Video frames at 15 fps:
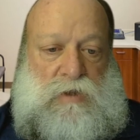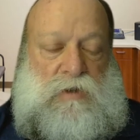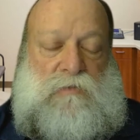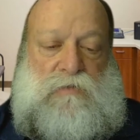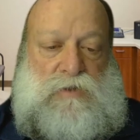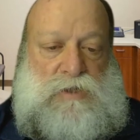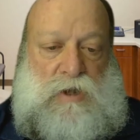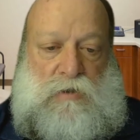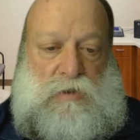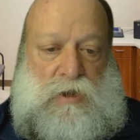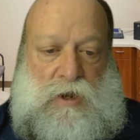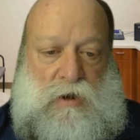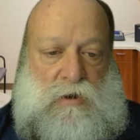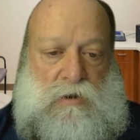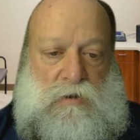delivers
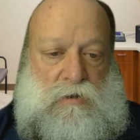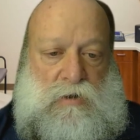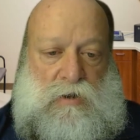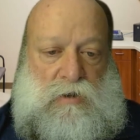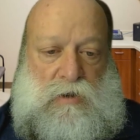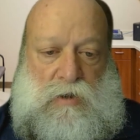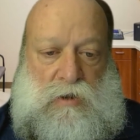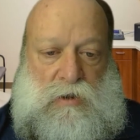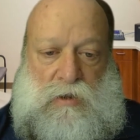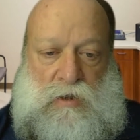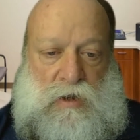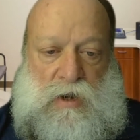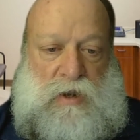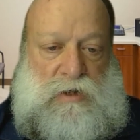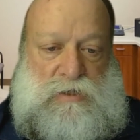healthcare in the
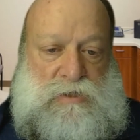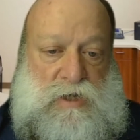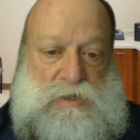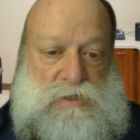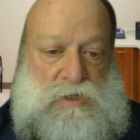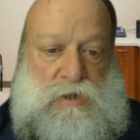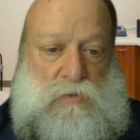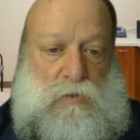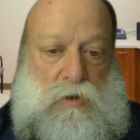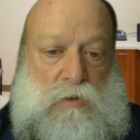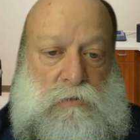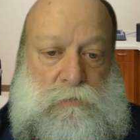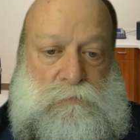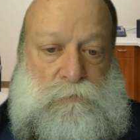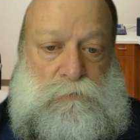United States and the world.